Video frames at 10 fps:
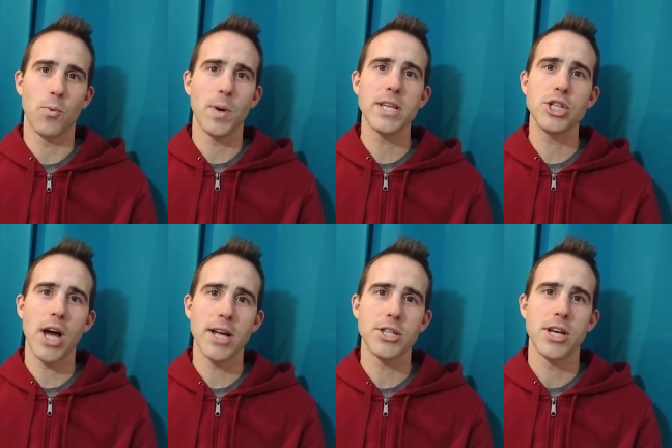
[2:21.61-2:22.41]
know we
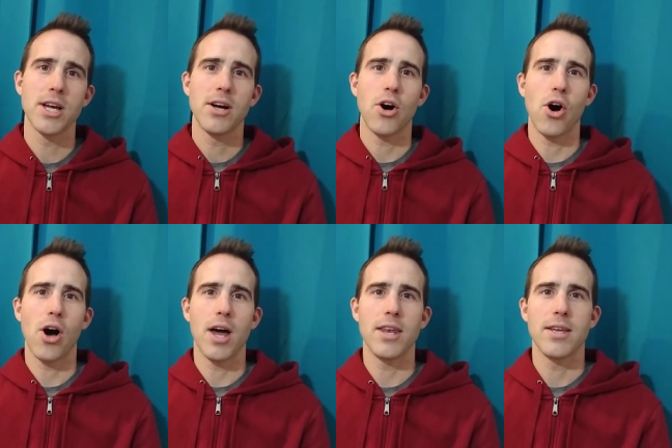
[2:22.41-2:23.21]
judge
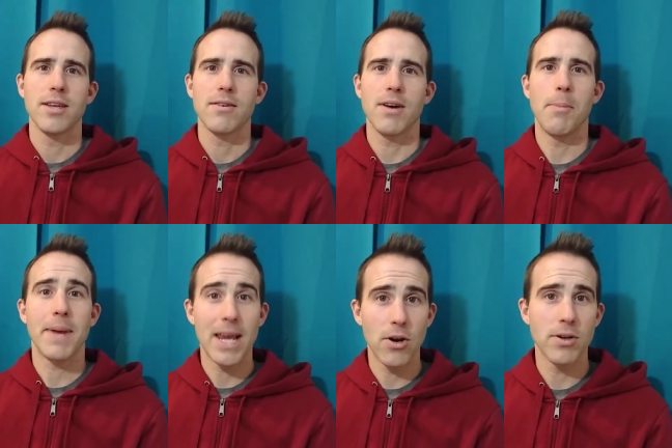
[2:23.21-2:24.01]
on
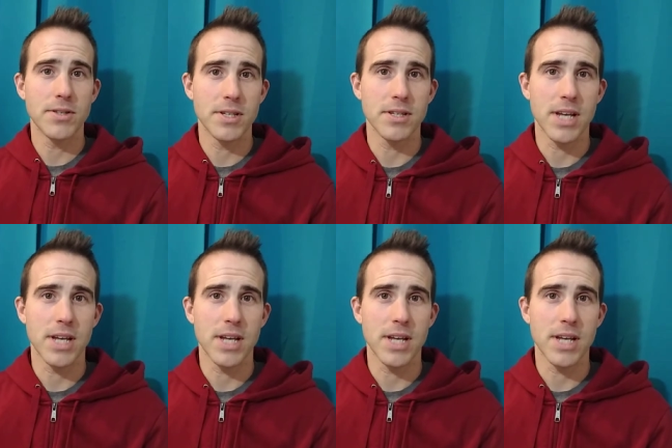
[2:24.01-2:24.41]
appearances.